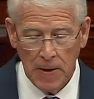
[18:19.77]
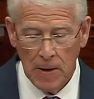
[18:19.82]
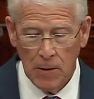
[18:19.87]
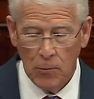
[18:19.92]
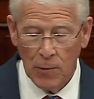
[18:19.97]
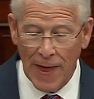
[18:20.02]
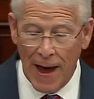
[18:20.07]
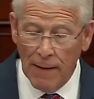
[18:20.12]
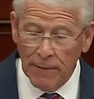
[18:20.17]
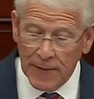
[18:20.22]

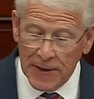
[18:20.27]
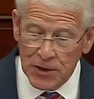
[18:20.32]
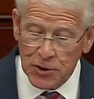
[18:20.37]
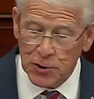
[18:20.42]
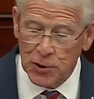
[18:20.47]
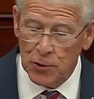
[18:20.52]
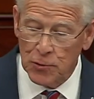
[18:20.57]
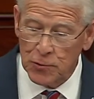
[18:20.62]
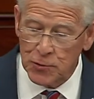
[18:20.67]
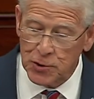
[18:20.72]
Without these
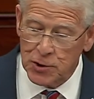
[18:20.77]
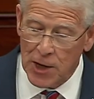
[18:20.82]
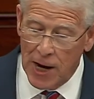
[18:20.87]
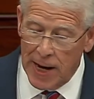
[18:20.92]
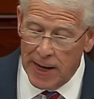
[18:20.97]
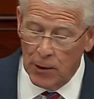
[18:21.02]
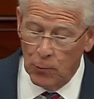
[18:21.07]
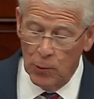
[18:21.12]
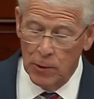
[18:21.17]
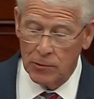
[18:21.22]
tools,
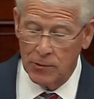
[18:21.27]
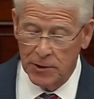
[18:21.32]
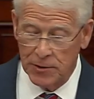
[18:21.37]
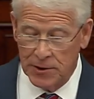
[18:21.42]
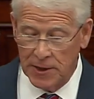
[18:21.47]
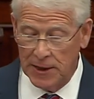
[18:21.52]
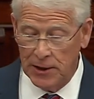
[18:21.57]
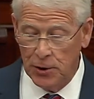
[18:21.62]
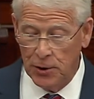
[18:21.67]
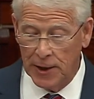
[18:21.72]
China will
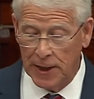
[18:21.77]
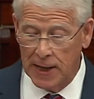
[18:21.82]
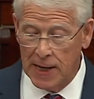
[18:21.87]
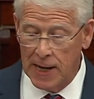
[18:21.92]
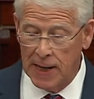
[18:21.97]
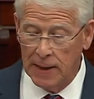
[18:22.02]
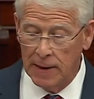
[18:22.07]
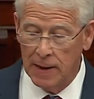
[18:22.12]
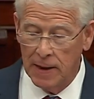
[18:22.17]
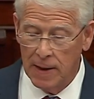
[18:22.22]
continue to
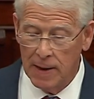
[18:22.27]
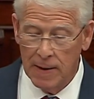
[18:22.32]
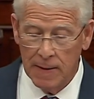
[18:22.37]
gain